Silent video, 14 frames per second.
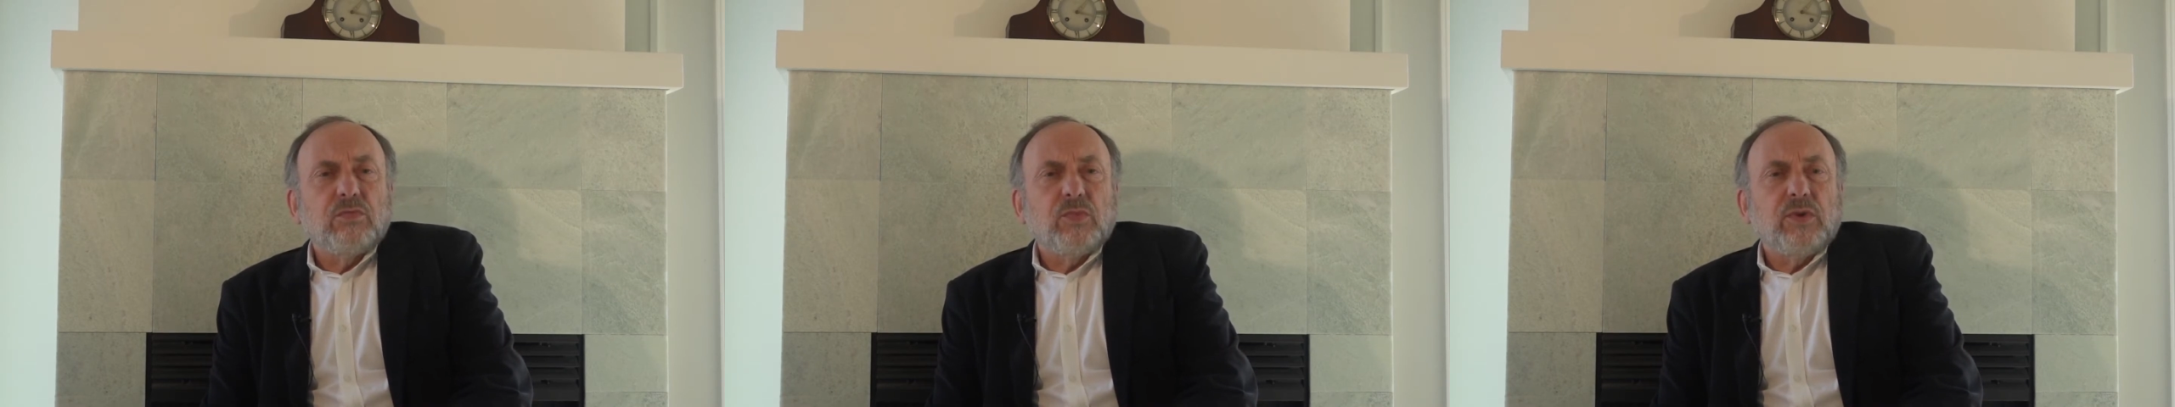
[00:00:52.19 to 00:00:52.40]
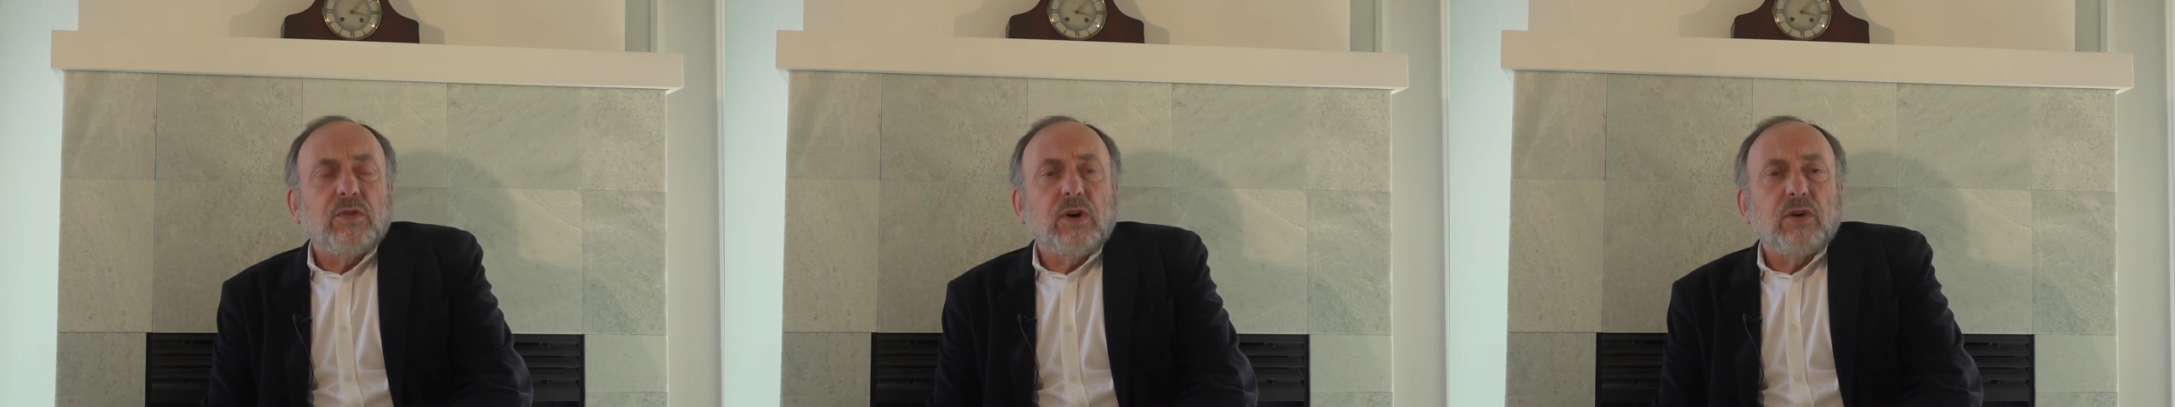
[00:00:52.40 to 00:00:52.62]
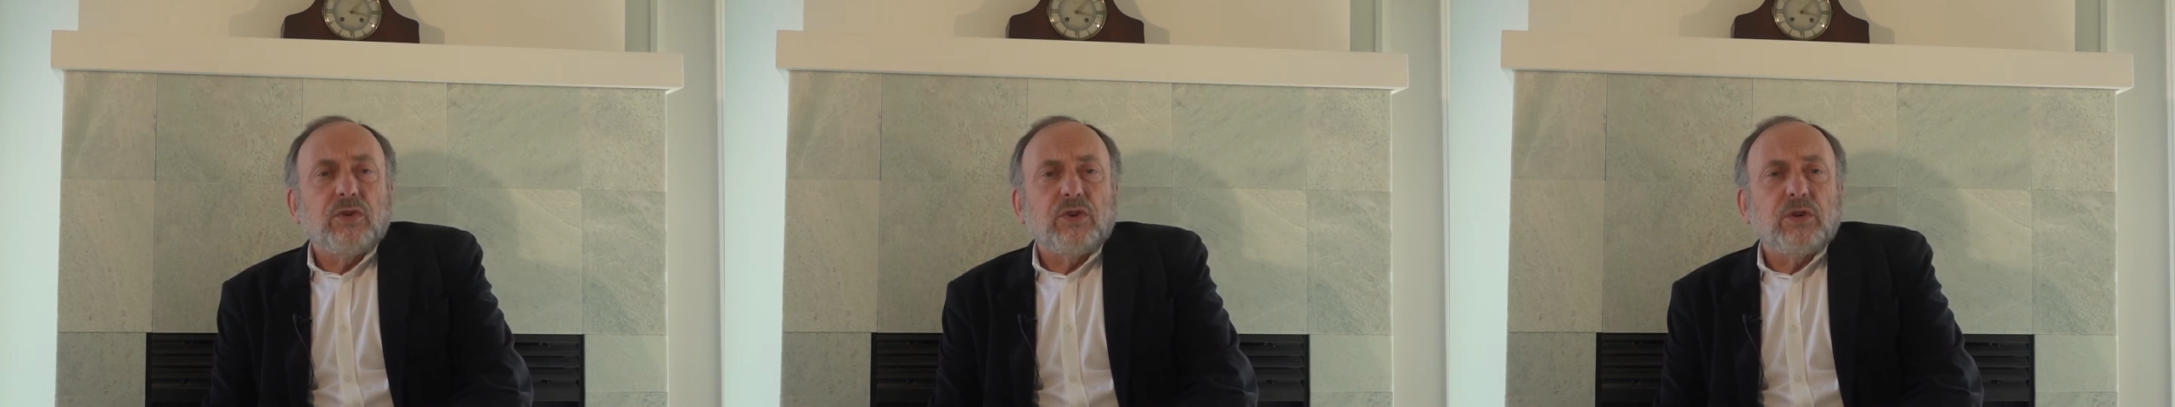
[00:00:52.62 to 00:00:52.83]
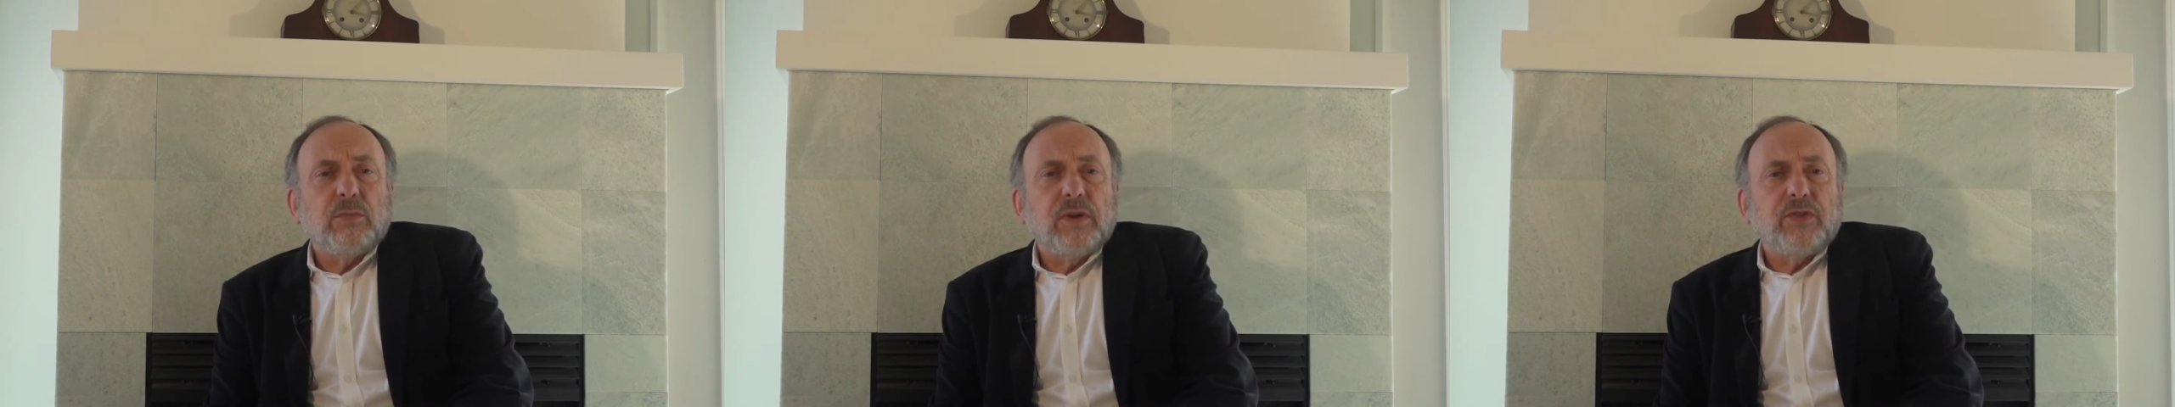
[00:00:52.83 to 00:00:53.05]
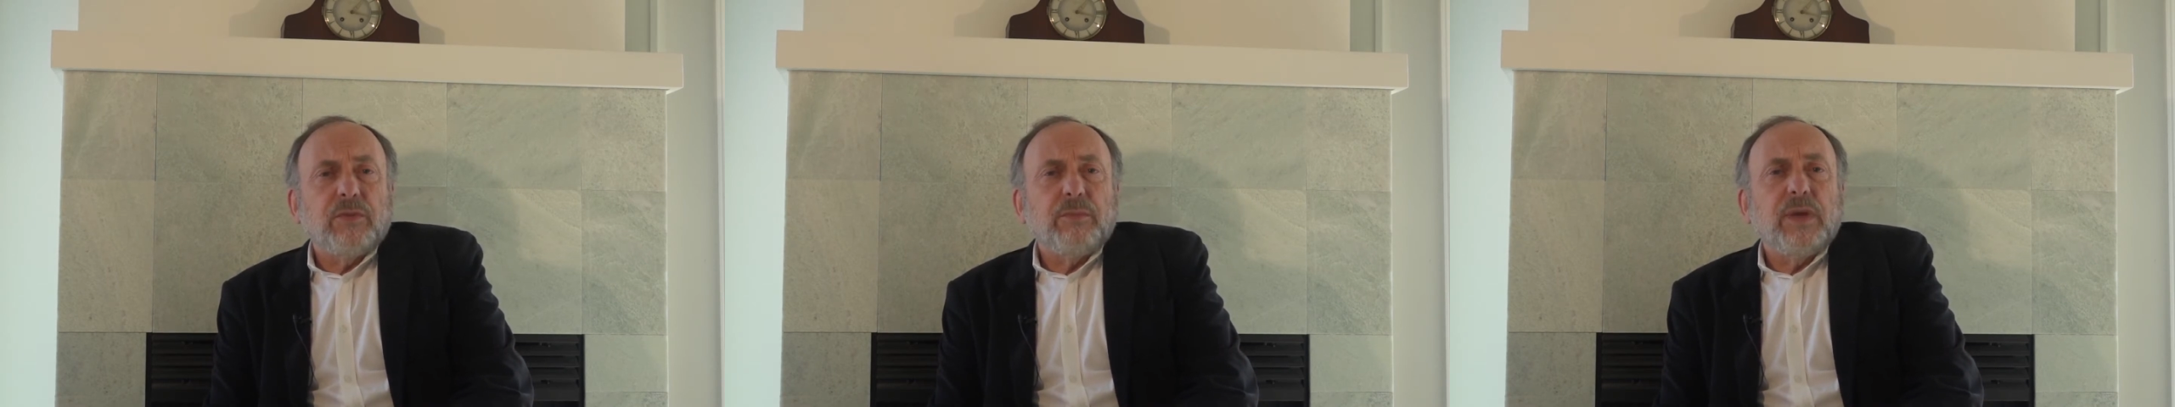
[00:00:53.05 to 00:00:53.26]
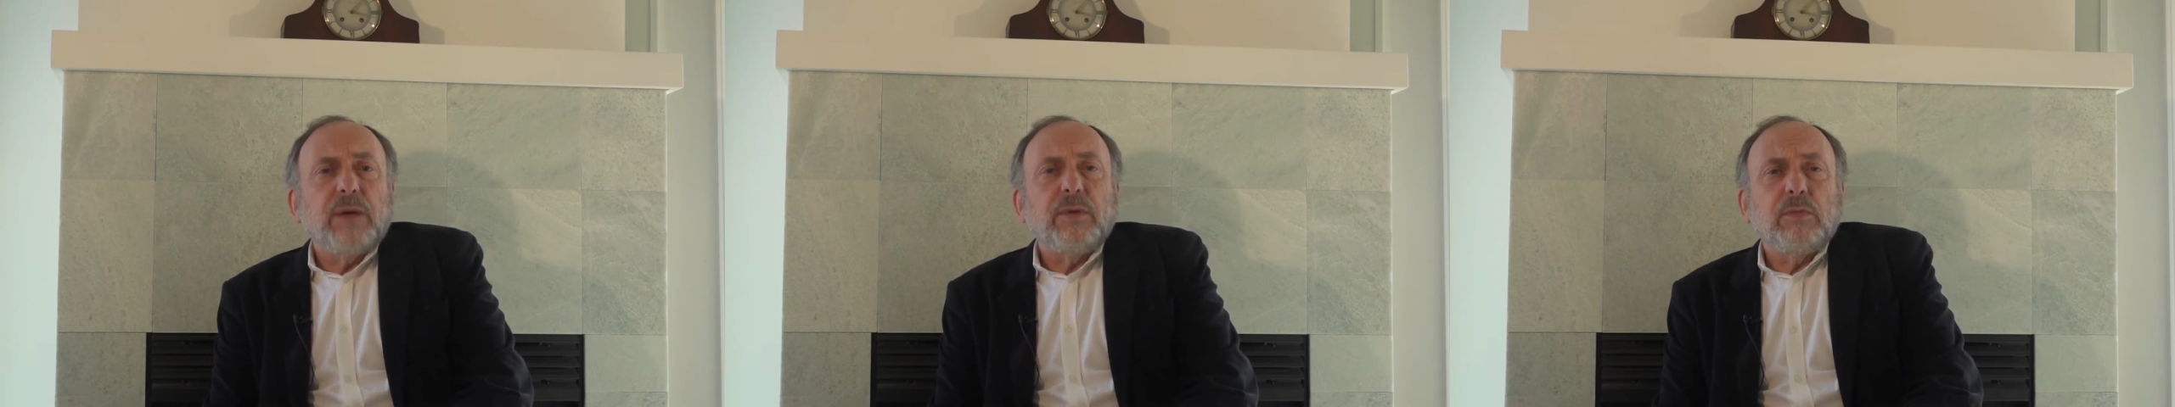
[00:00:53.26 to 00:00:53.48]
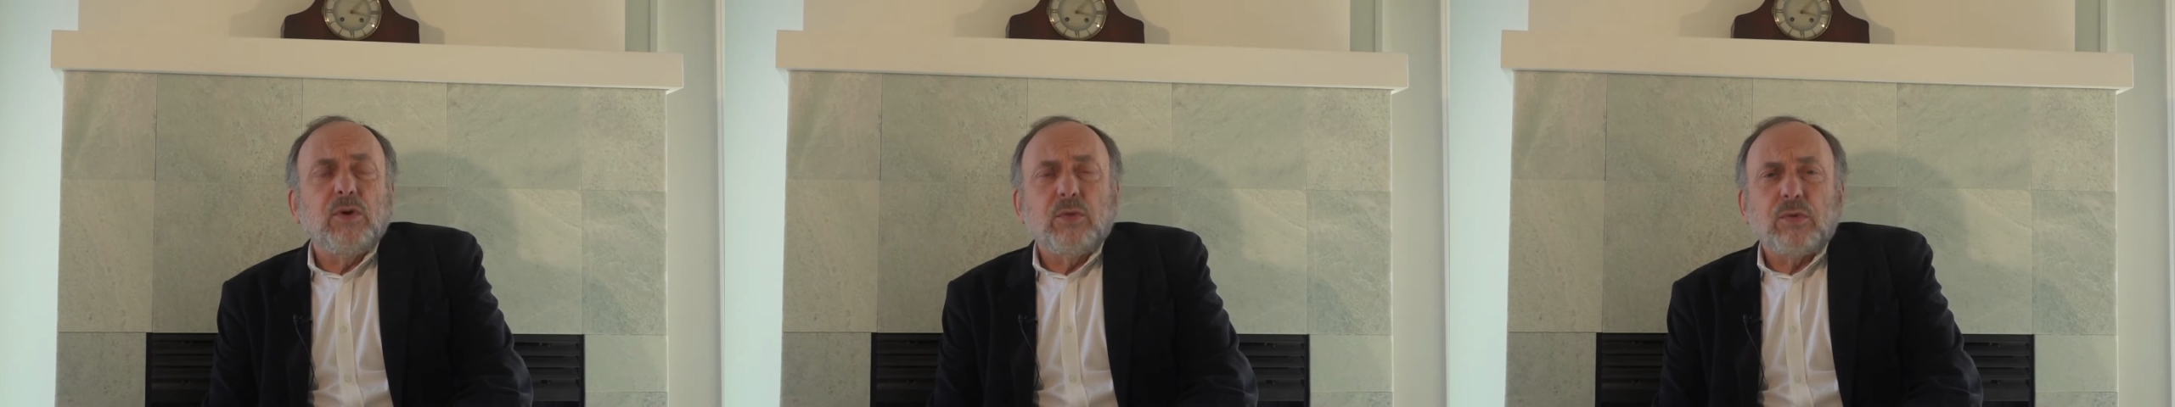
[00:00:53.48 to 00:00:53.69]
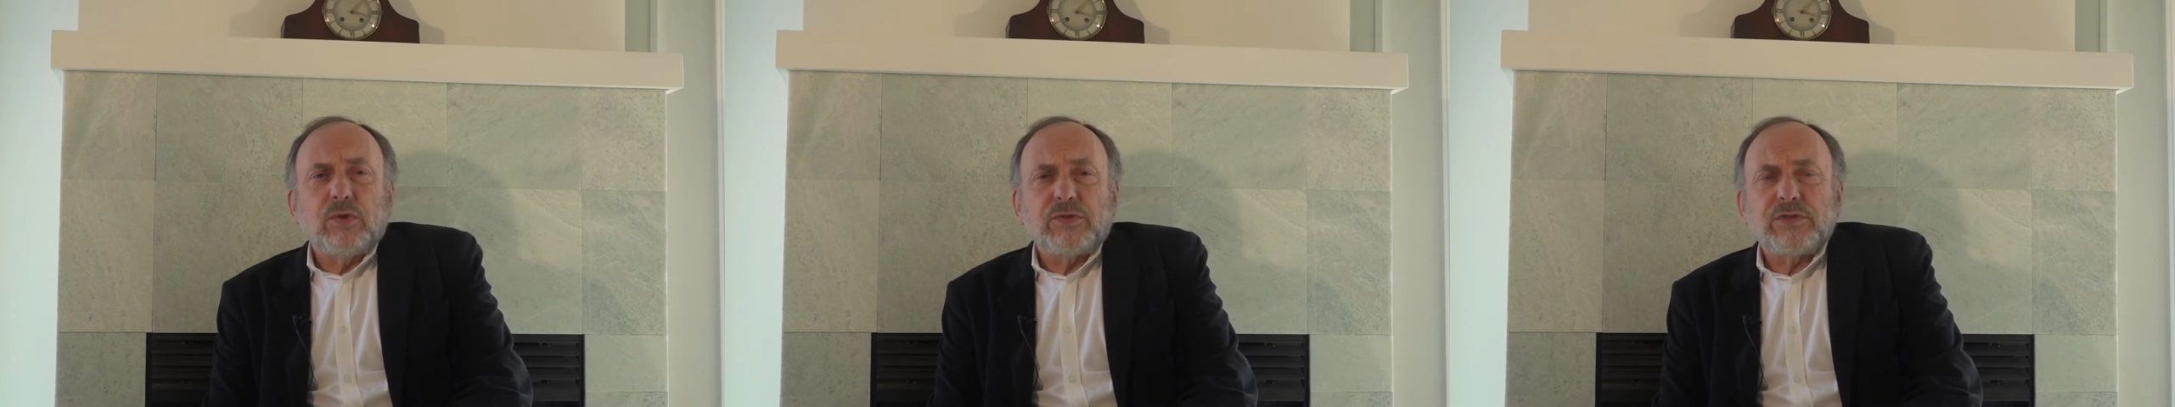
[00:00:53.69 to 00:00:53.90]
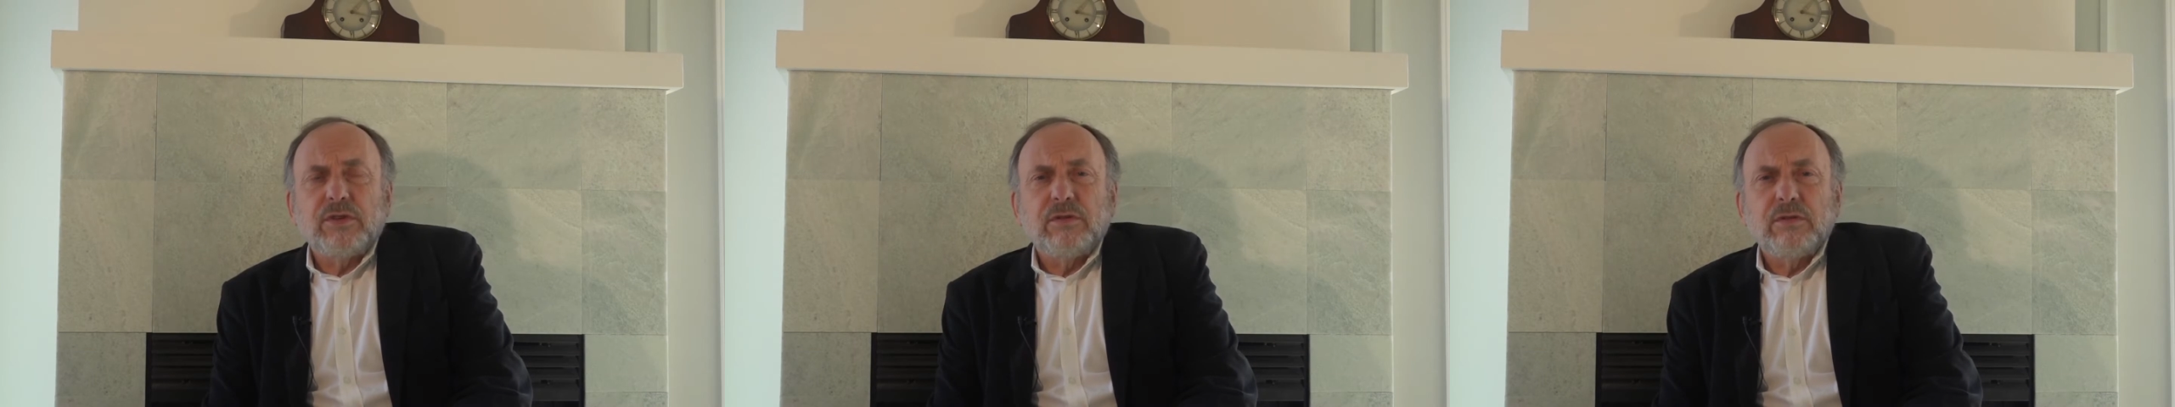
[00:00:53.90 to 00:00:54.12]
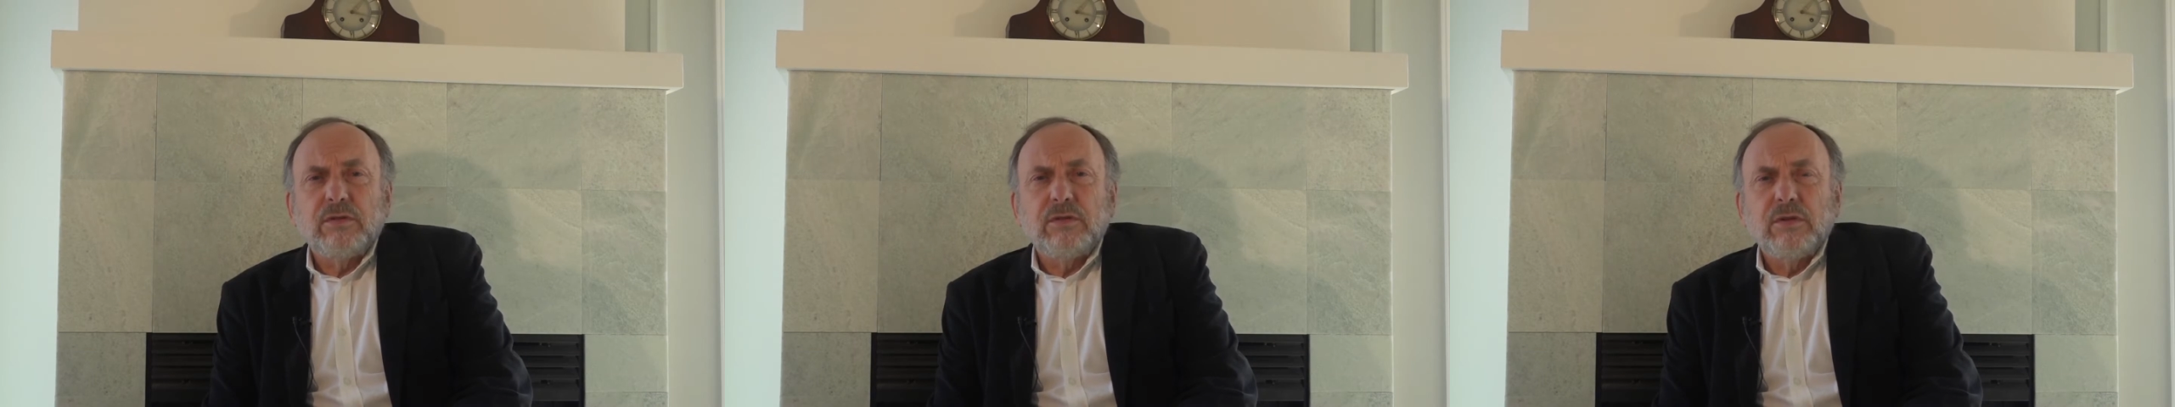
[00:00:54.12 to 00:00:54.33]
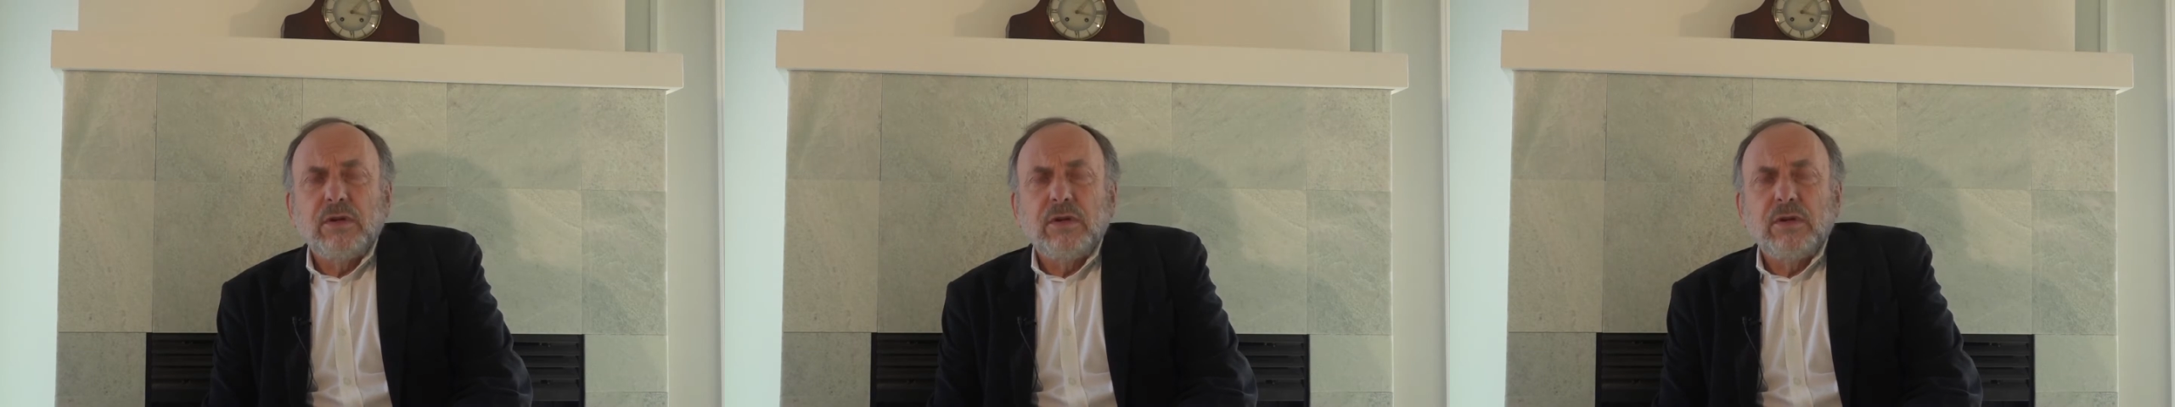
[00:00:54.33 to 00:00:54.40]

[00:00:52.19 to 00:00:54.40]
We've all heard about the baby boomers.